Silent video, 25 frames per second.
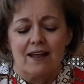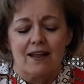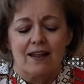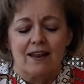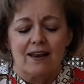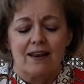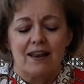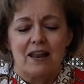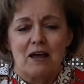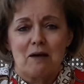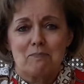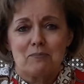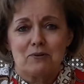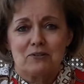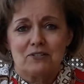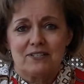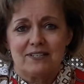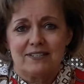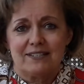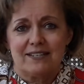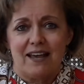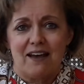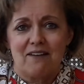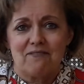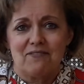Number
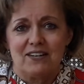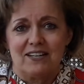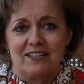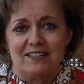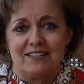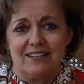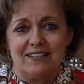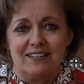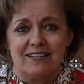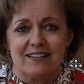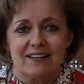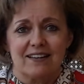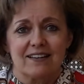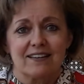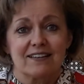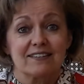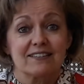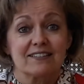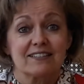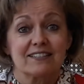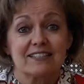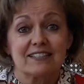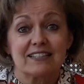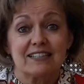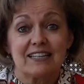7,
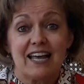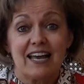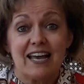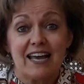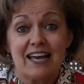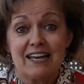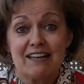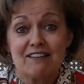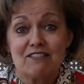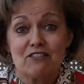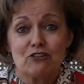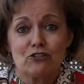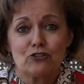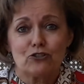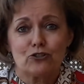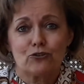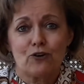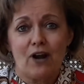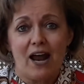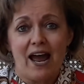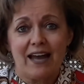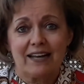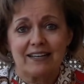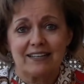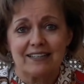slay the
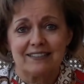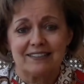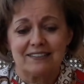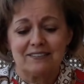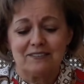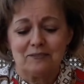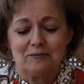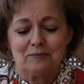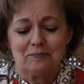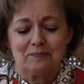dragon.